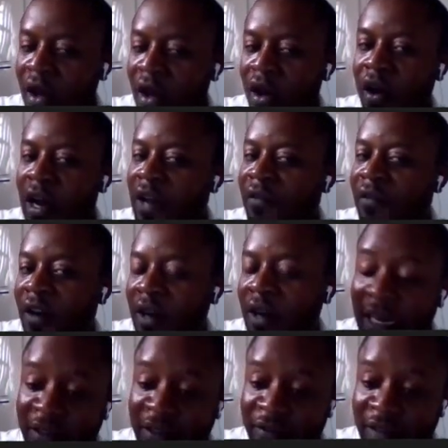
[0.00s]
or every
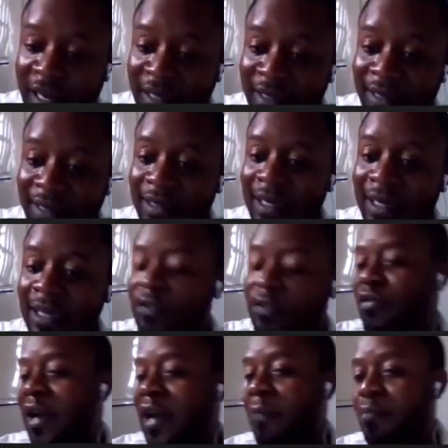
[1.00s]
other devices, it
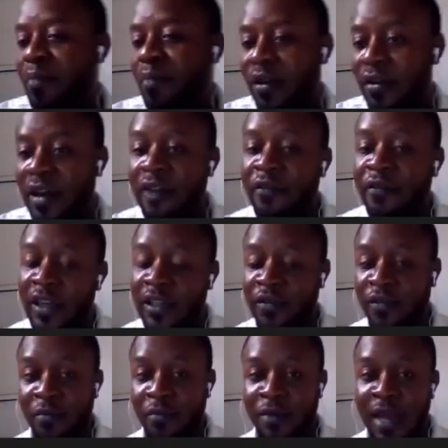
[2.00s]
will now pick reference
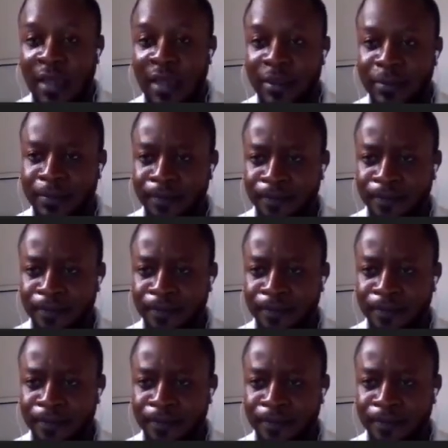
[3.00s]
from that.